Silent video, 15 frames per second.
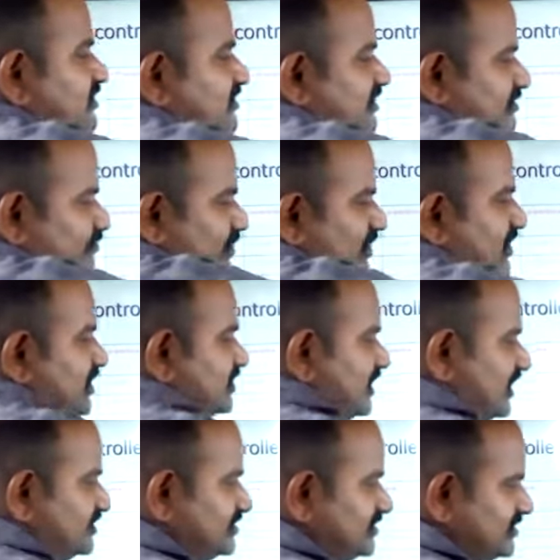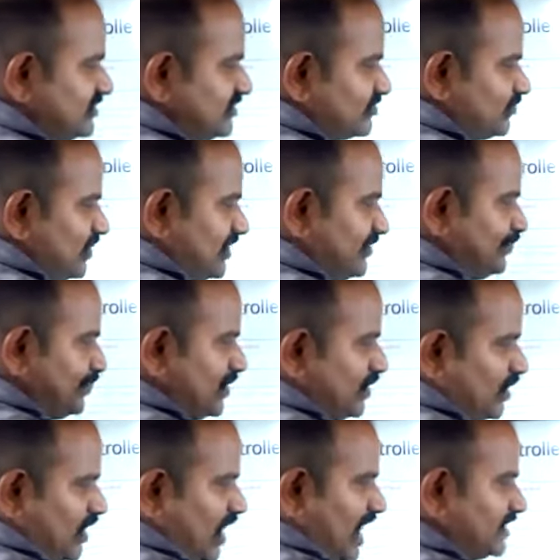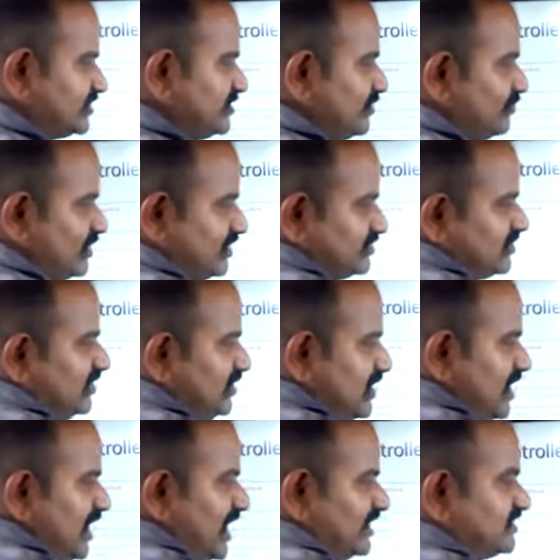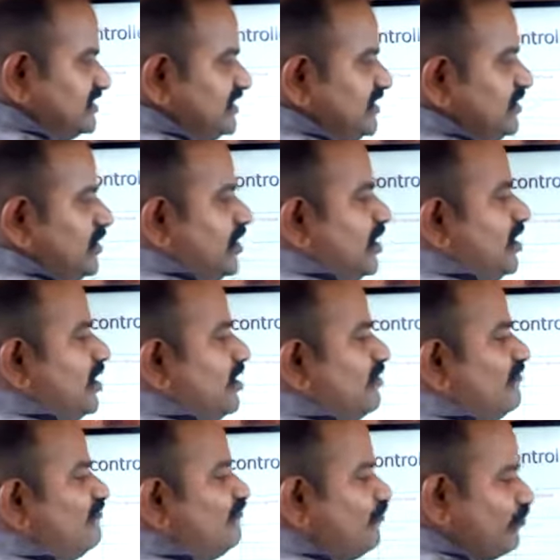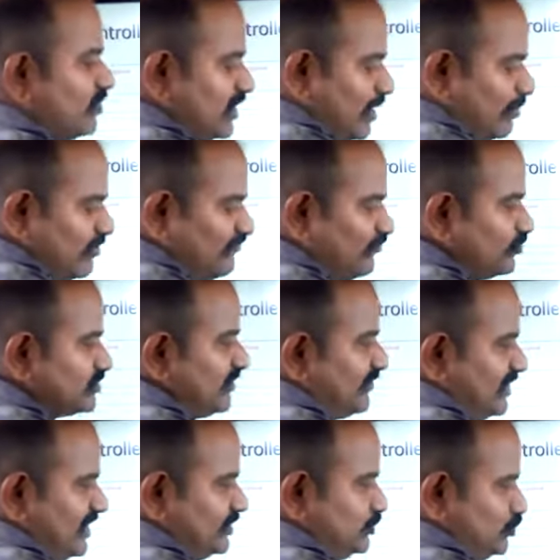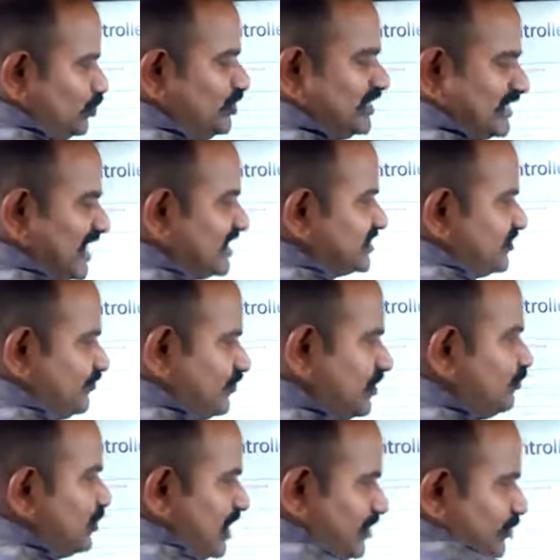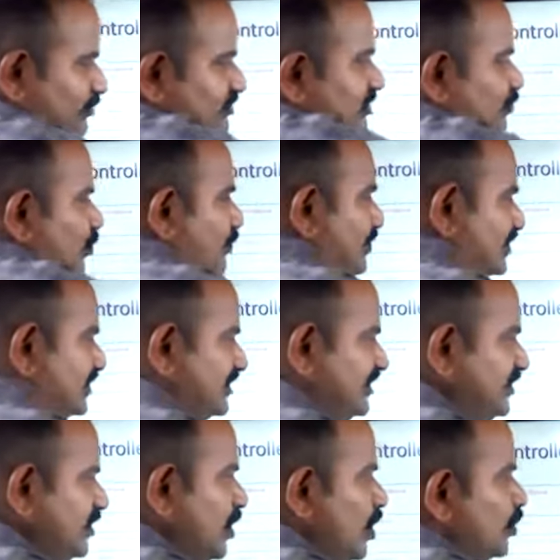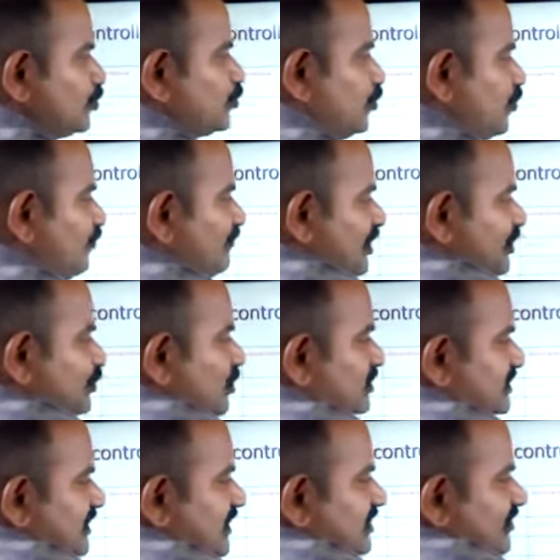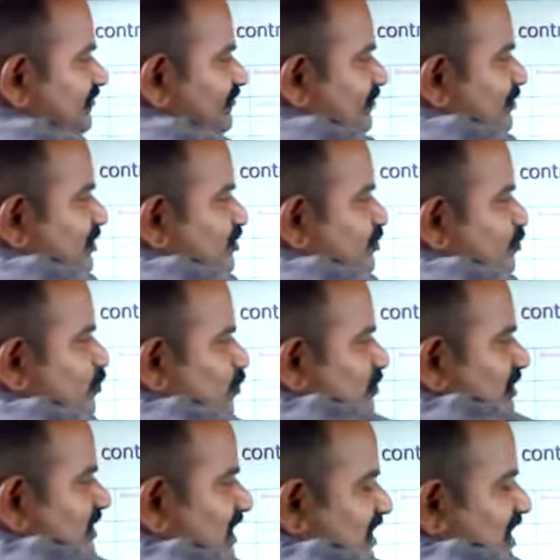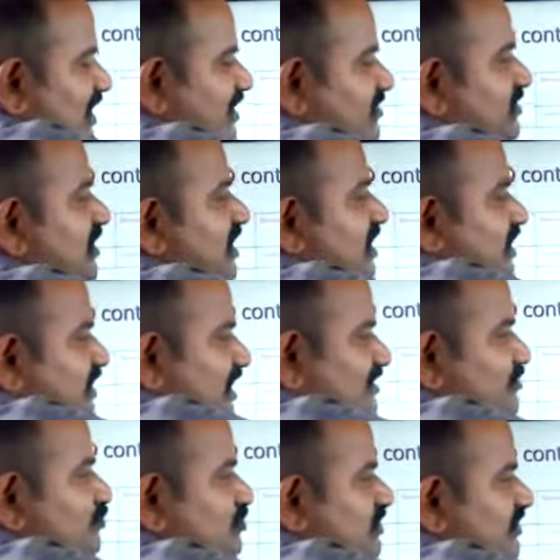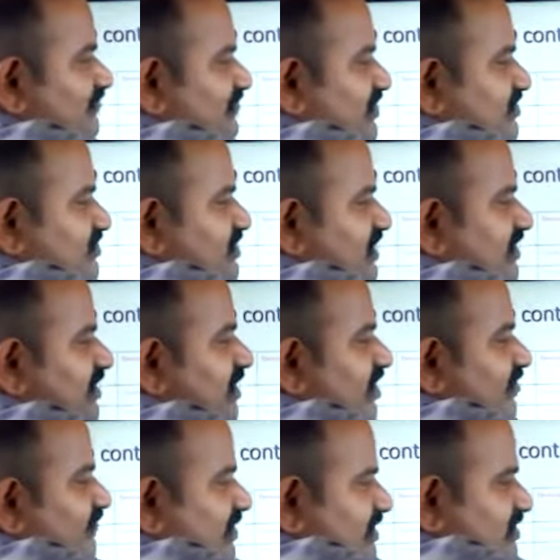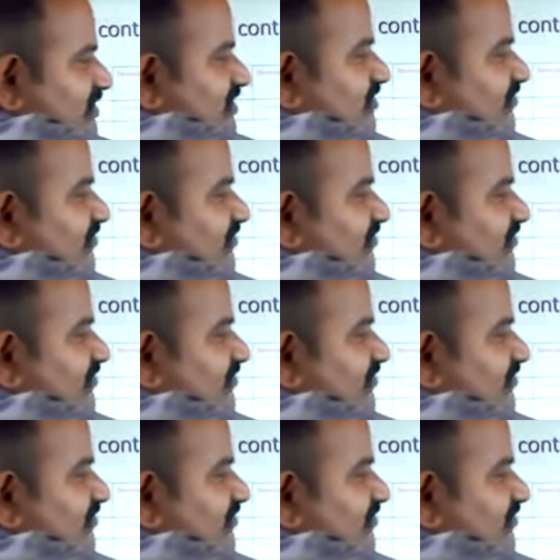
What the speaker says: display. Here the LCD display IC number is a HD 44780 Hitachi one we are using over here. So when you are sending the information through the data lines, in order to differentiate whether this